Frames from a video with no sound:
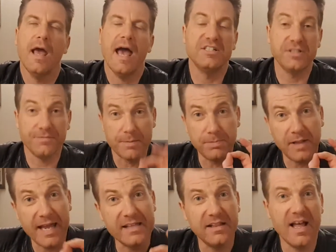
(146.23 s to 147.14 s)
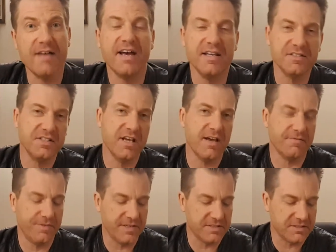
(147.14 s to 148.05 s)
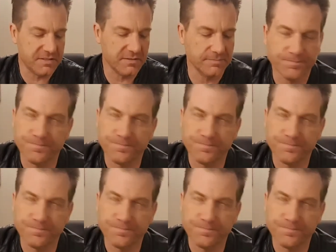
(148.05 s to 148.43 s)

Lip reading: Actually, if I play clave, you'll see how it fits.